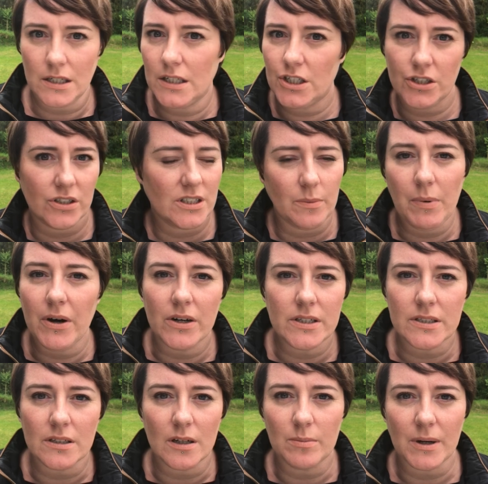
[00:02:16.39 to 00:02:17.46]
It's just a
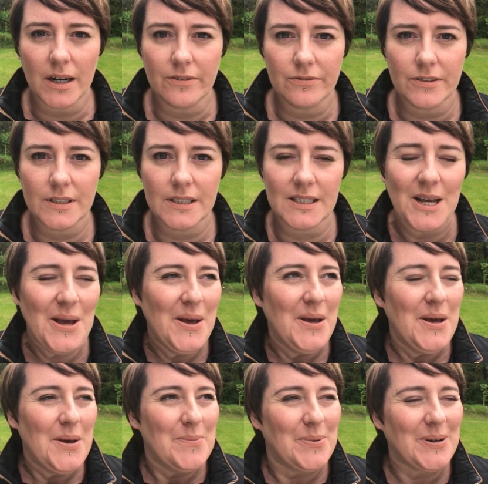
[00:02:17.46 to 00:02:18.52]
personal preference.
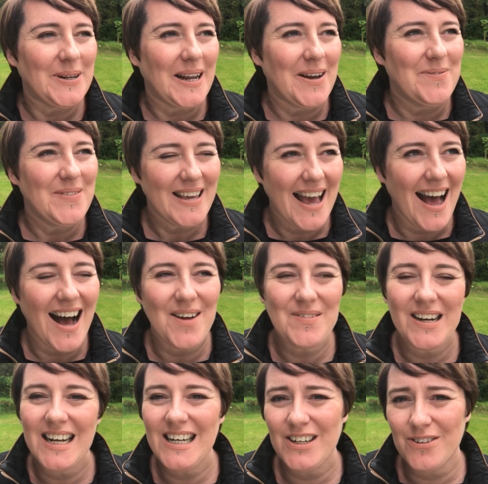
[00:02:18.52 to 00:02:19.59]
But um, yeah, I
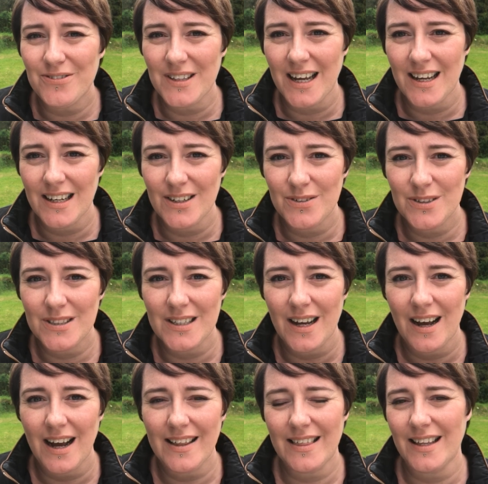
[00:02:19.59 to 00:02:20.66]
mean, I love that house.
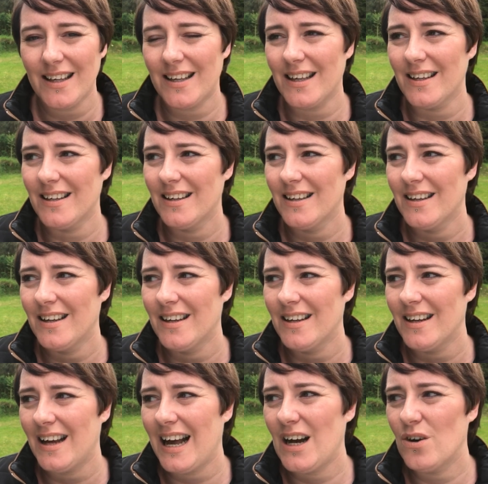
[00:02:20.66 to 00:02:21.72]
I think
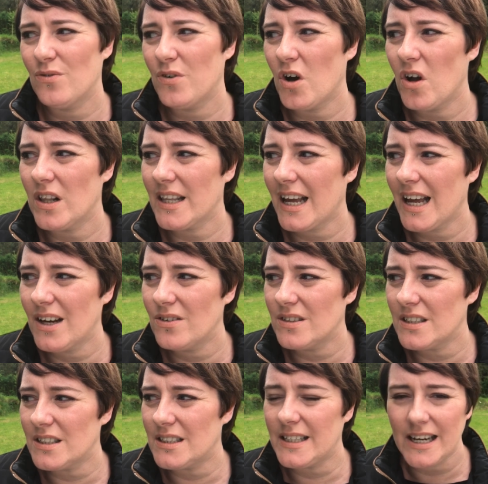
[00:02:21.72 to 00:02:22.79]
out of all the
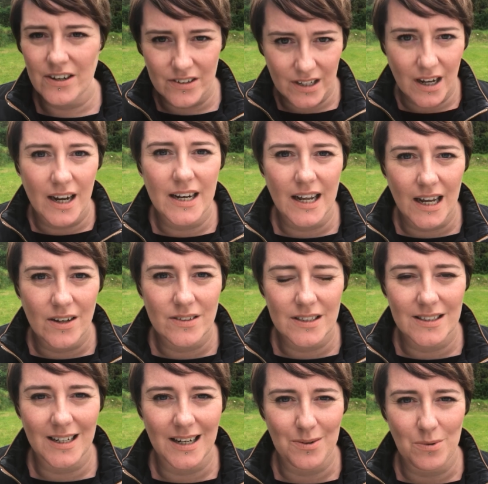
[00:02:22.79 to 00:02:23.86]
houses, they're the kind of
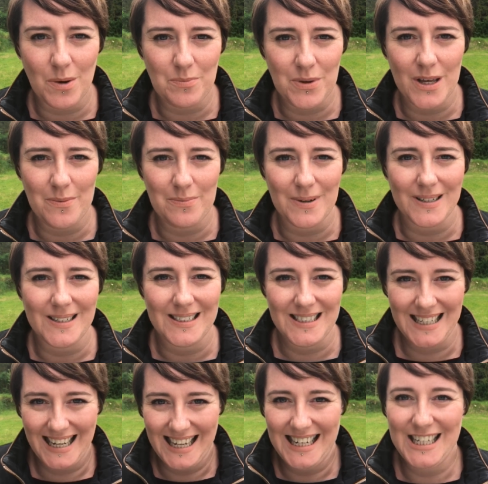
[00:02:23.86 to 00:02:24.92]
houses that I want people
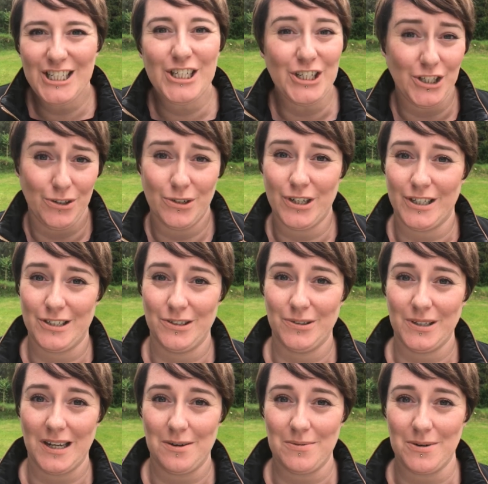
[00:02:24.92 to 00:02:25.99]
to get into. You guys know
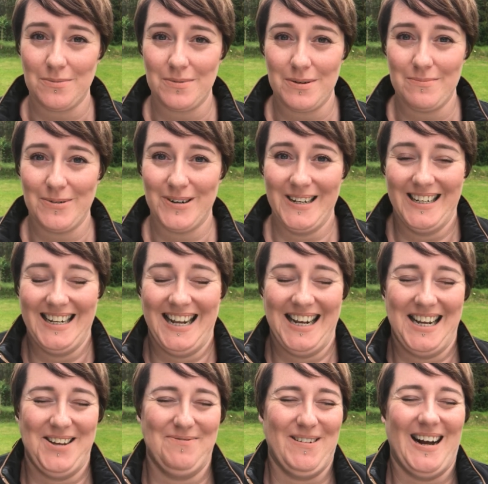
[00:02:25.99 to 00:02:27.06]
that about me more
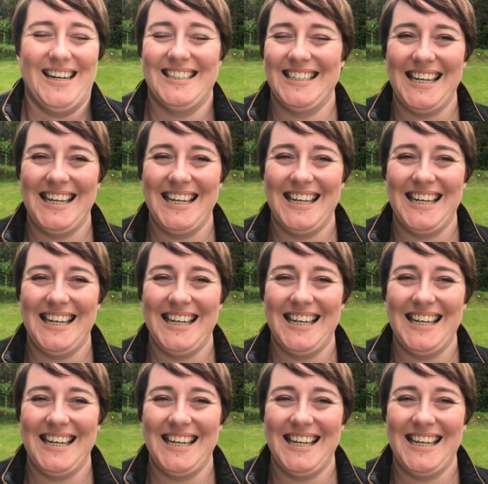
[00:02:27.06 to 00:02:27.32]
anybody.